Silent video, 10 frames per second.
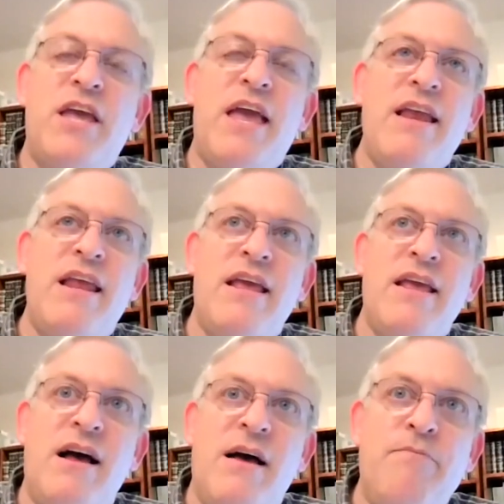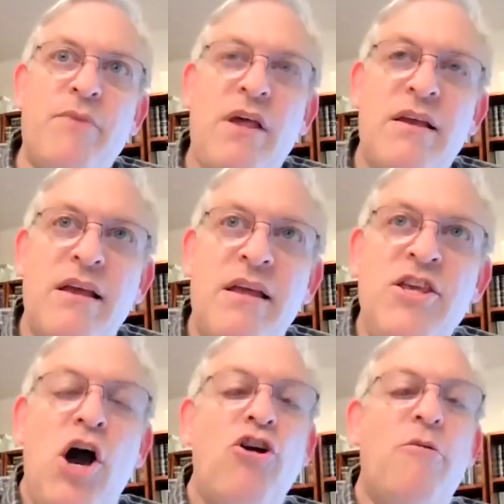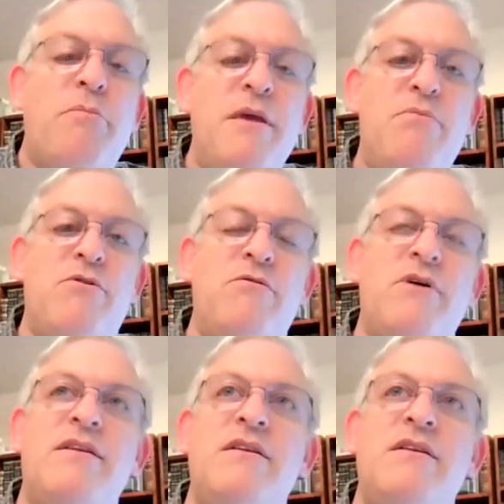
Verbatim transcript: educating um, younger people.